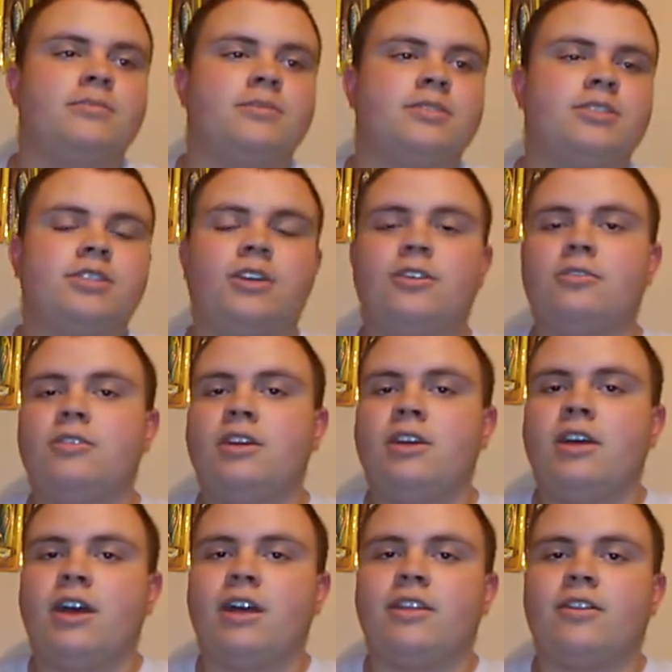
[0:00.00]
so
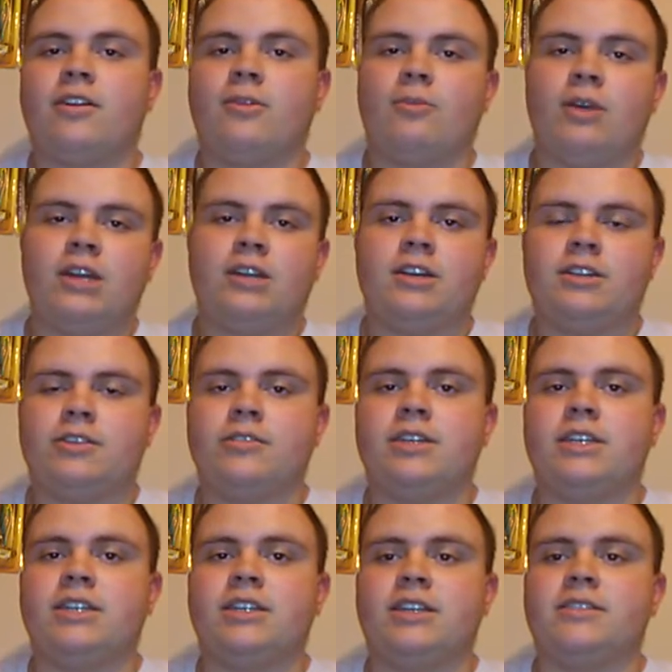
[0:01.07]
I thought, why not go
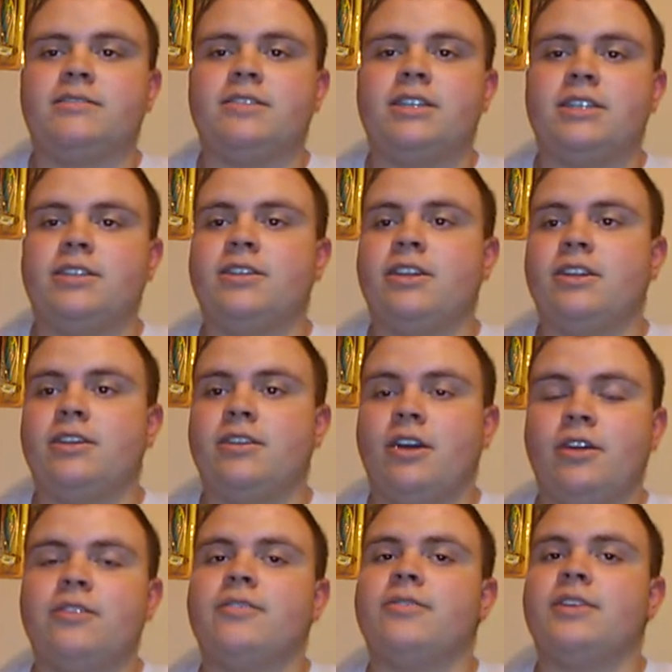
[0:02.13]
ahead and get the
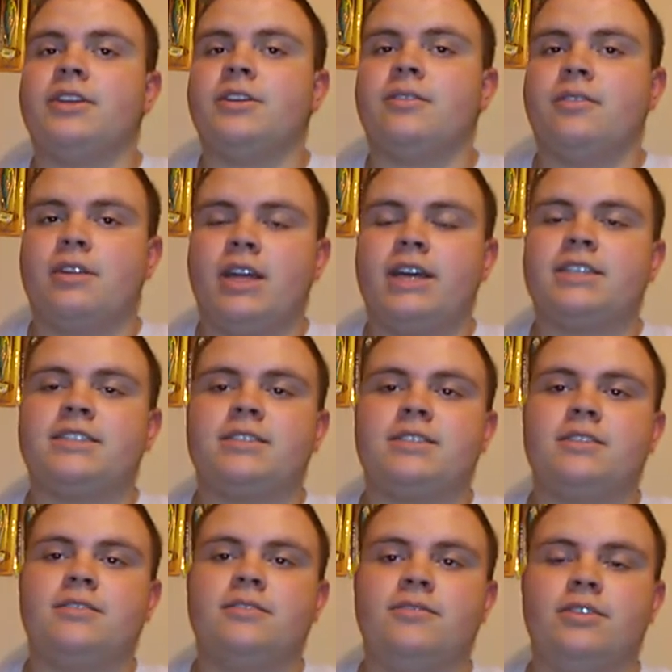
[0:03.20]
other video, the
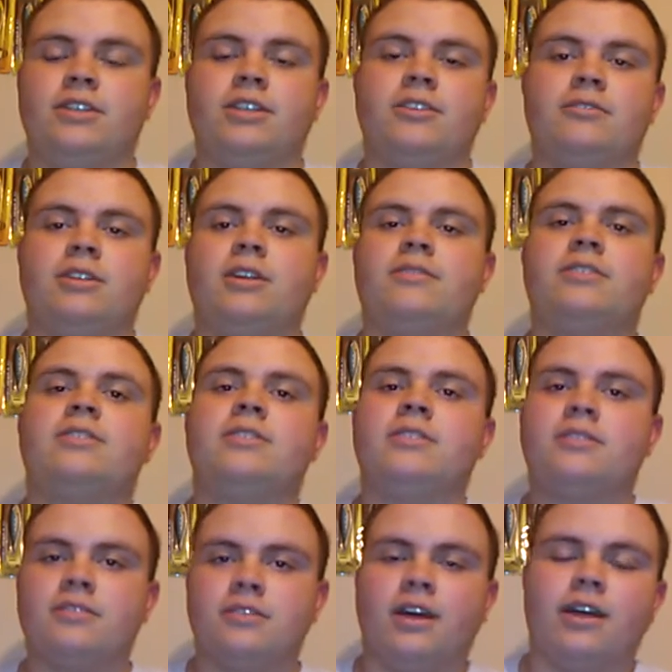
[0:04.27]
last video of it,
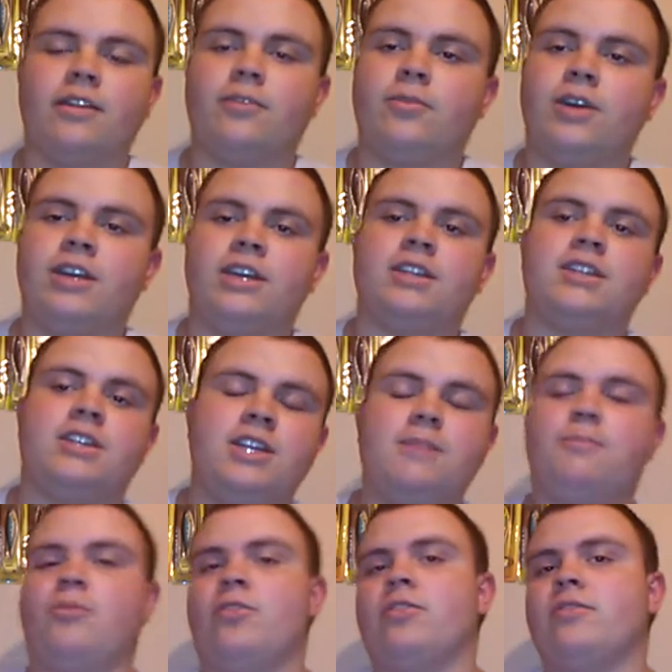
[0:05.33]
out of the way, get the
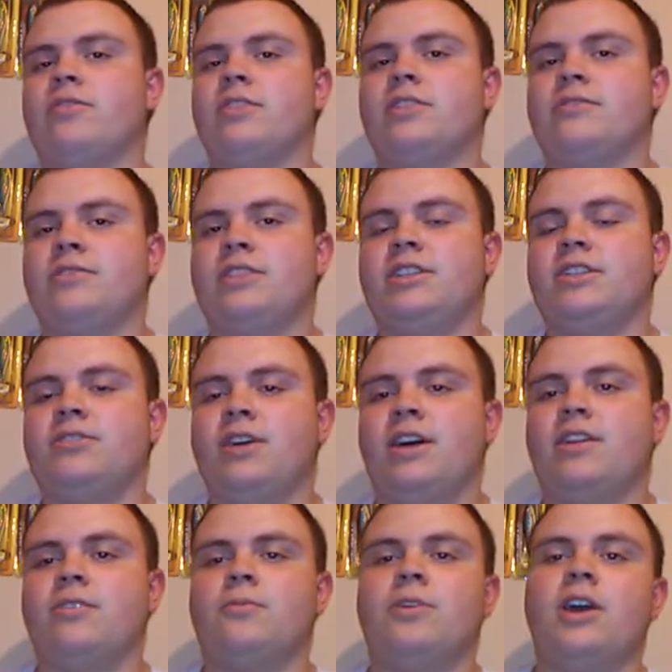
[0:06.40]
deep water video
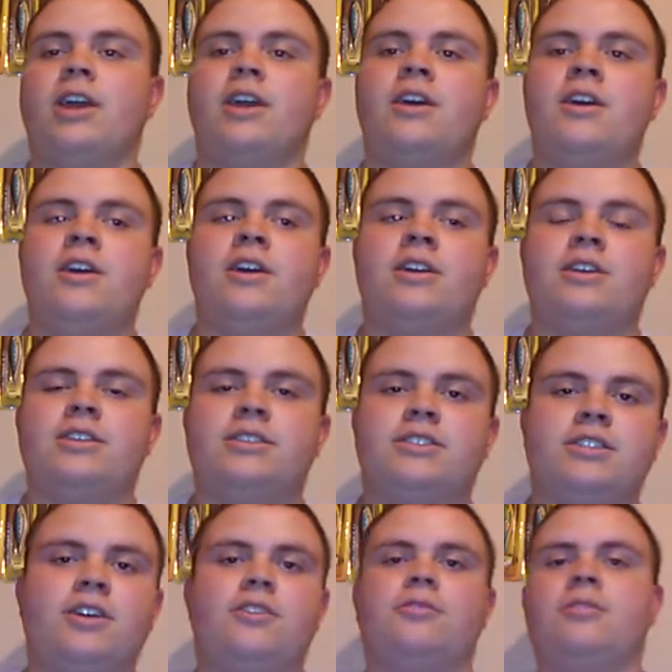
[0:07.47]
out of the way.
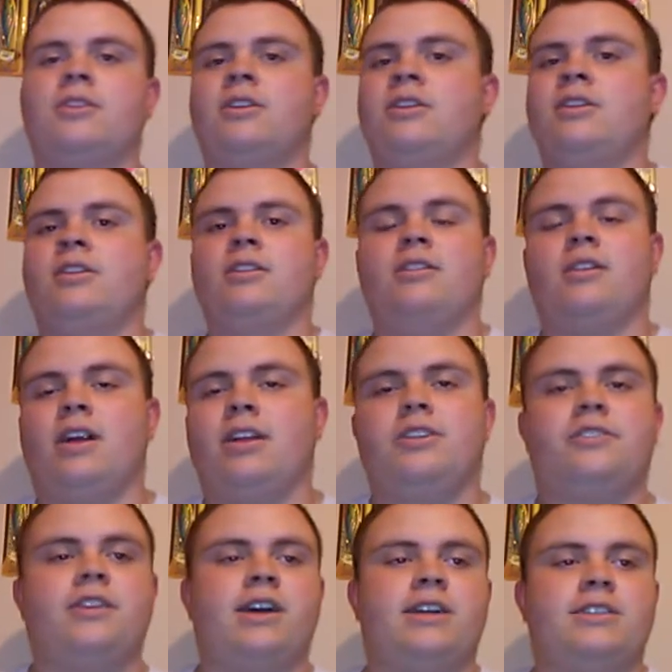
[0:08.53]
So a lot of
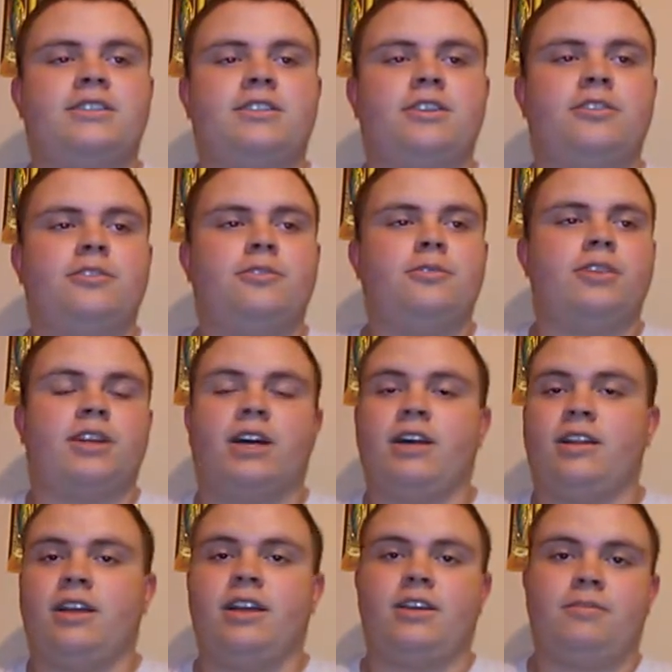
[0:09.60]
you guys know that
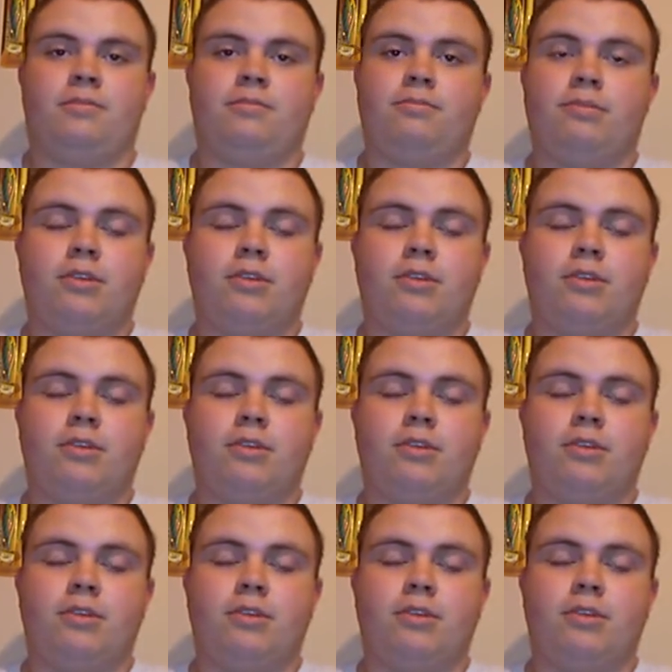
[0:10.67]
I like